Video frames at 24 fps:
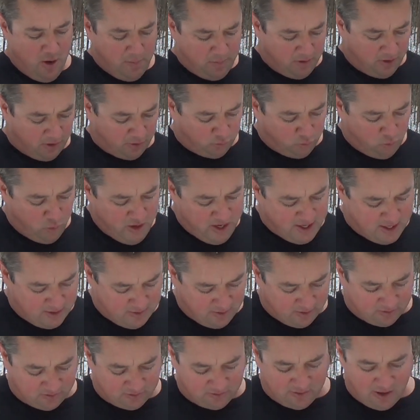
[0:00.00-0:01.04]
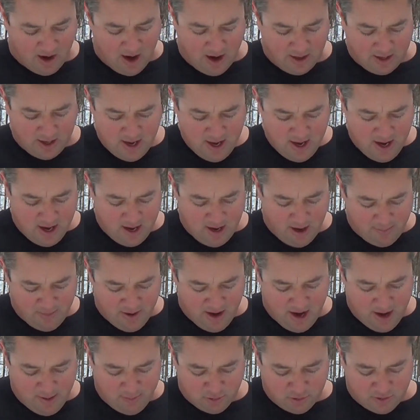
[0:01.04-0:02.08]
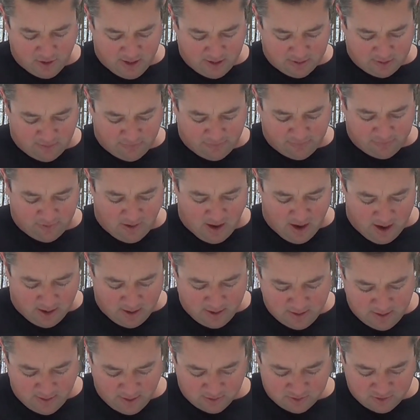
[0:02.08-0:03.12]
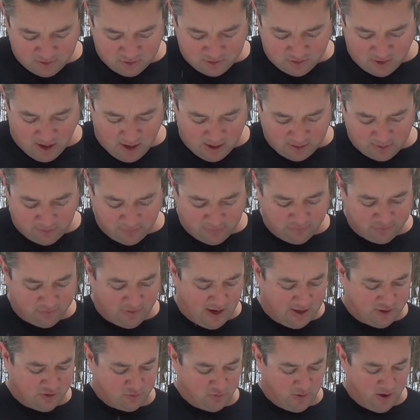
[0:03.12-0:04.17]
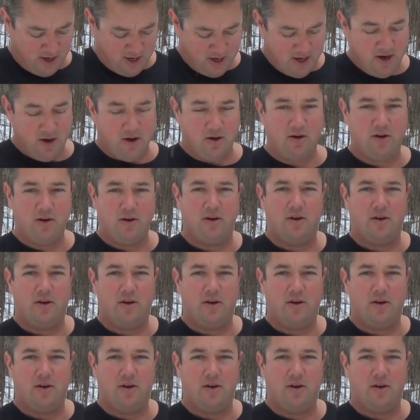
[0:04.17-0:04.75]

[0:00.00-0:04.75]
but it's weak in the stock, and I'm able to get the stock to flex right here